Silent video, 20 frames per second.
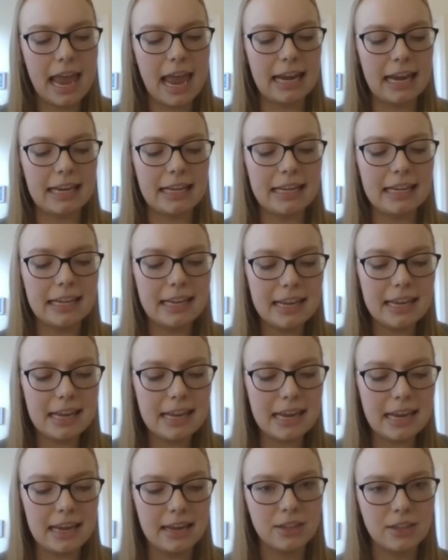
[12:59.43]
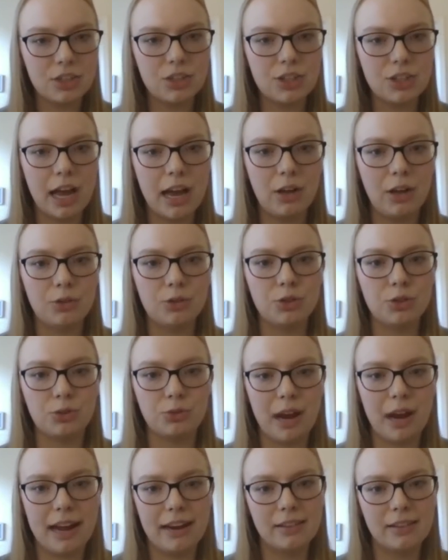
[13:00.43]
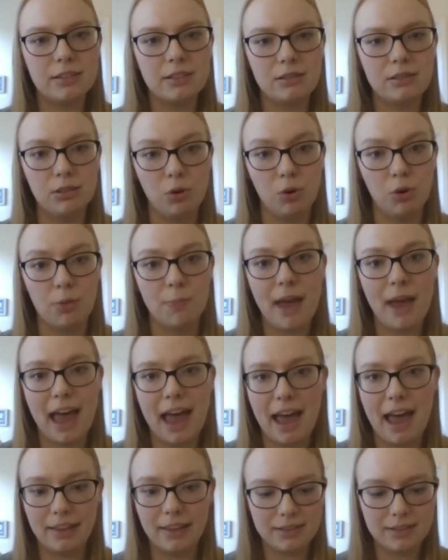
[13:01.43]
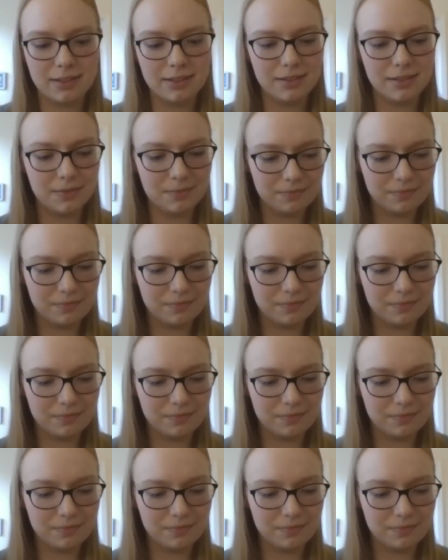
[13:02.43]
and he shall direct your paths.